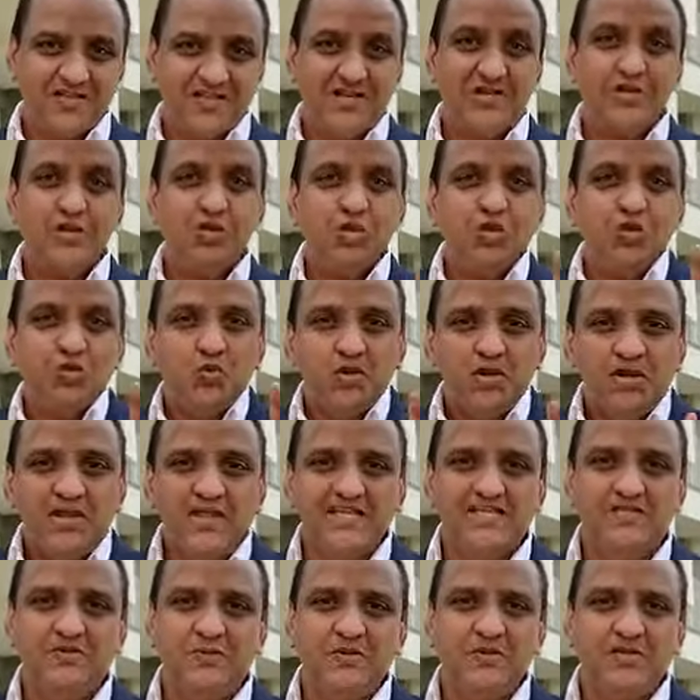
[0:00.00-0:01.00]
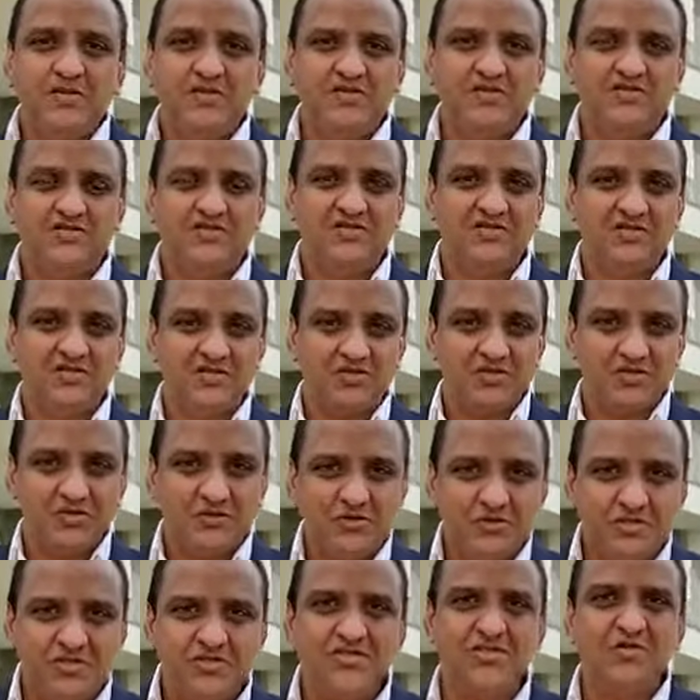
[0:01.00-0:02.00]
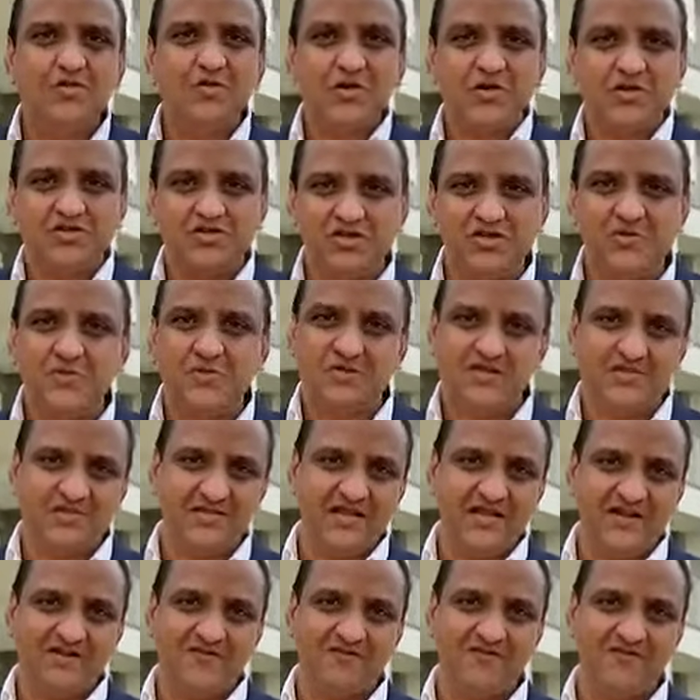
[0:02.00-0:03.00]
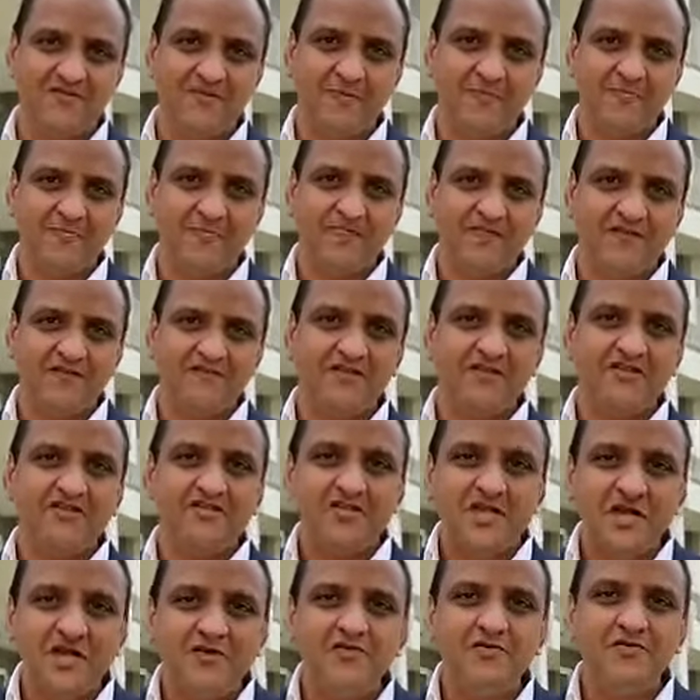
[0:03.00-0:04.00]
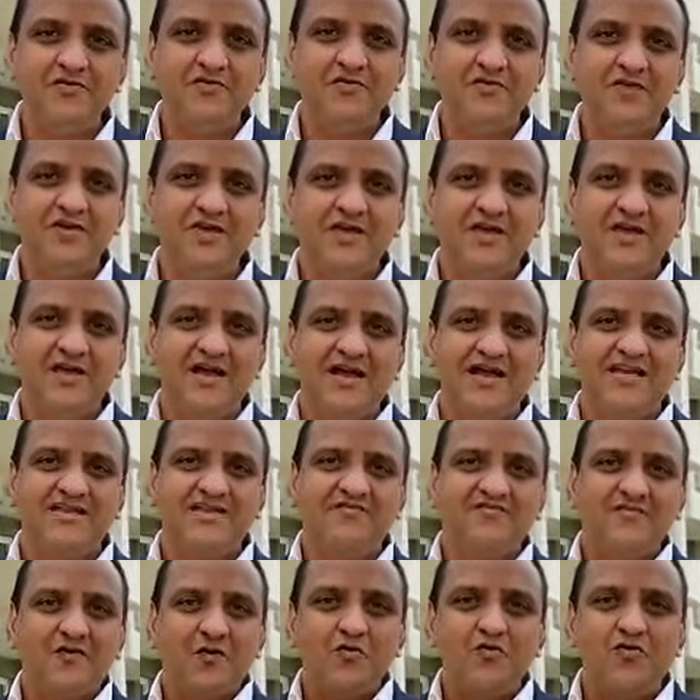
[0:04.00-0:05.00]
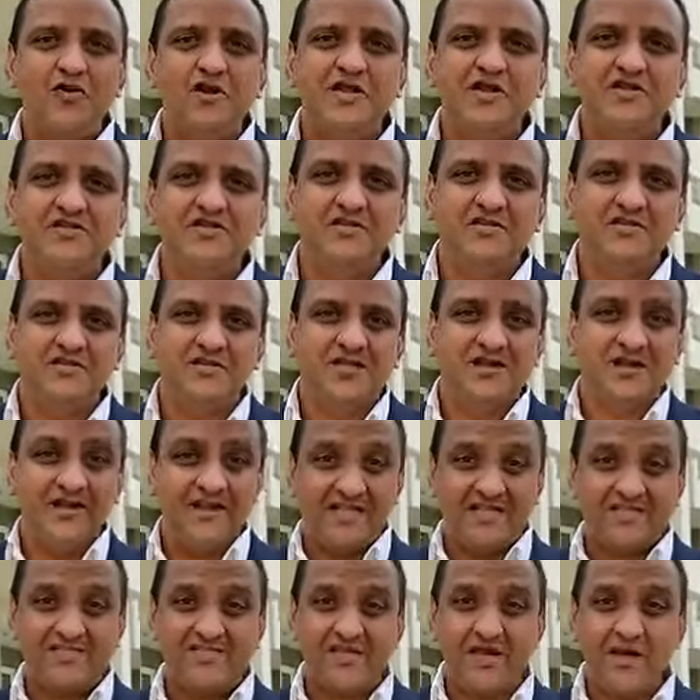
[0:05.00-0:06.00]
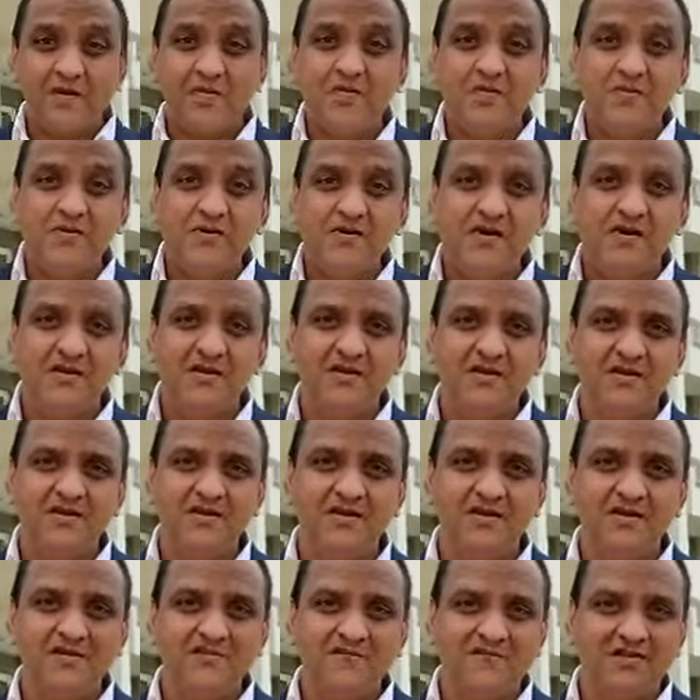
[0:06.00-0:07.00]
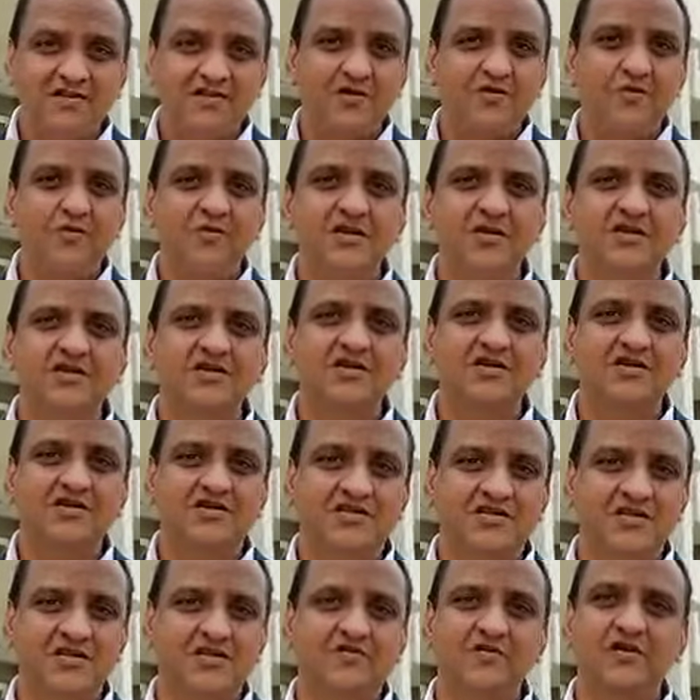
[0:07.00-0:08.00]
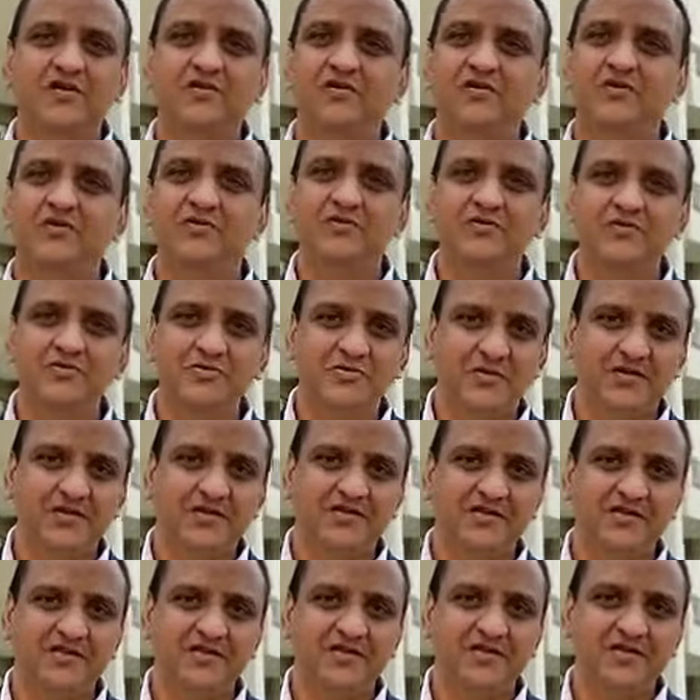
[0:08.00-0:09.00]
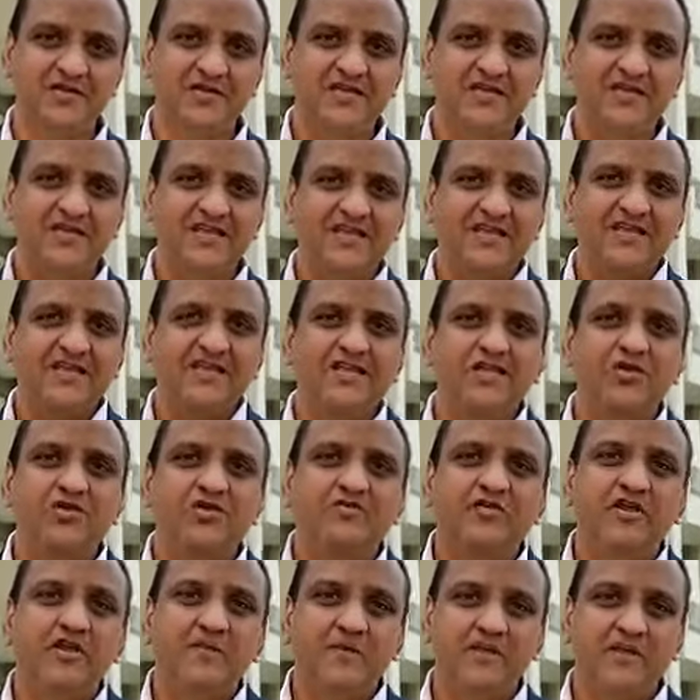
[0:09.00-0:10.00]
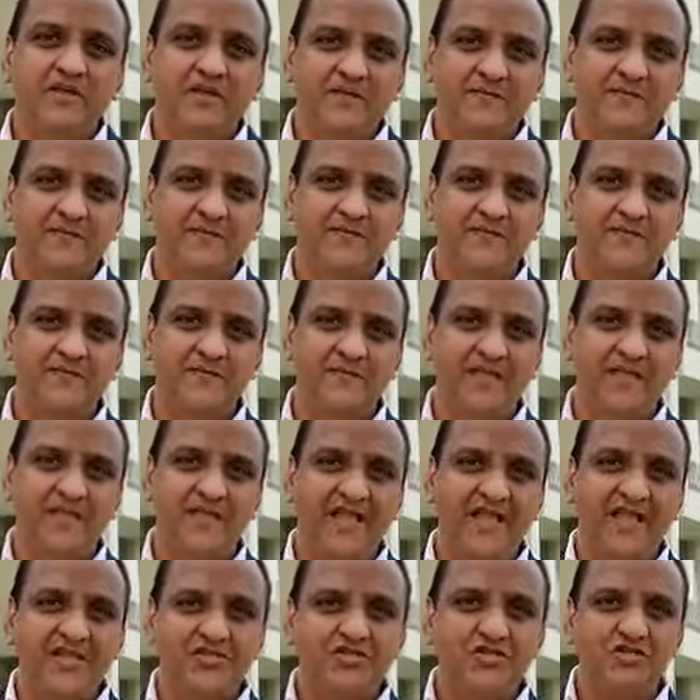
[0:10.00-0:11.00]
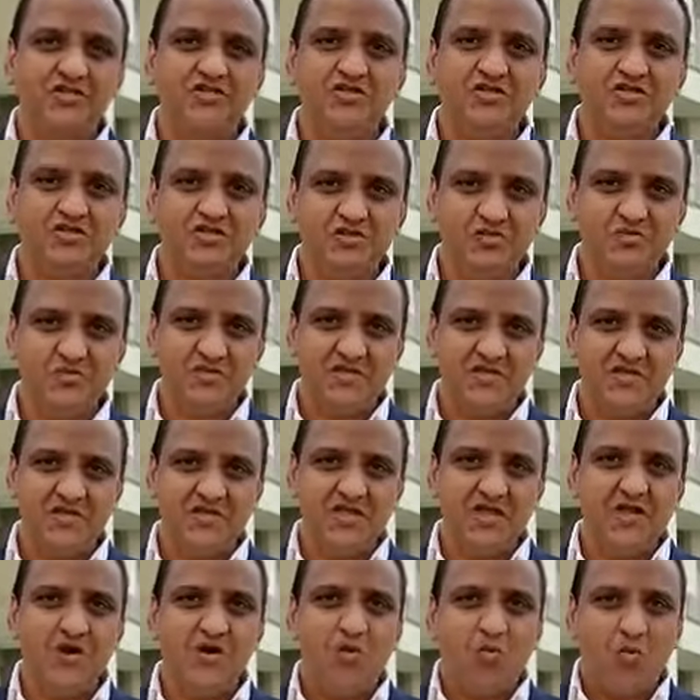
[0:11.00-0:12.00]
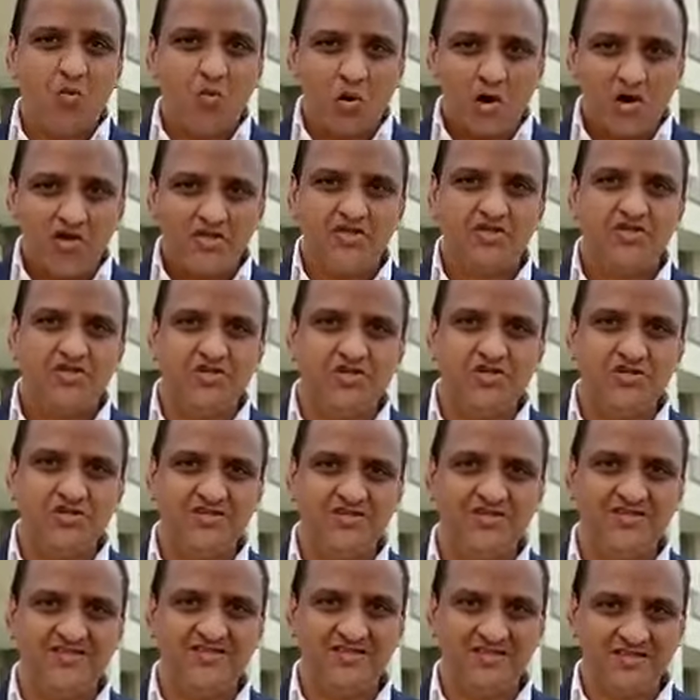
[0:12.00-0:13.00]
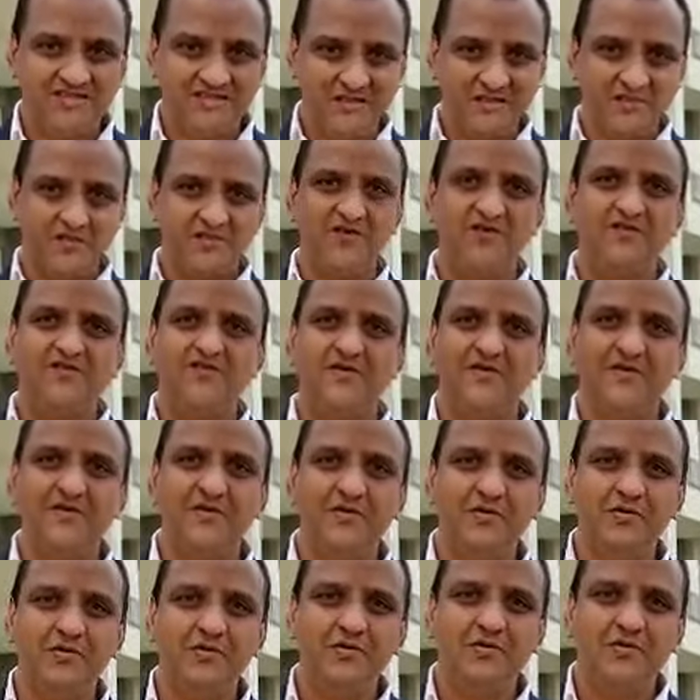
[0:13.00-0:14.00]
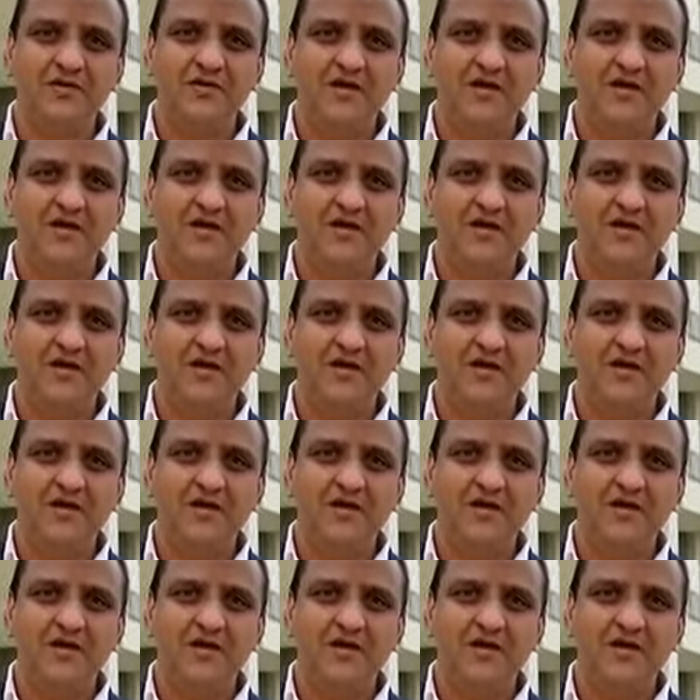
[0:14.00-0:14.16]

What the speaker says: that you will experience during the workshop itself will serve you as a foundation and an example for the work that we are going to do together in your well-being. As you listen to me, watch this simple video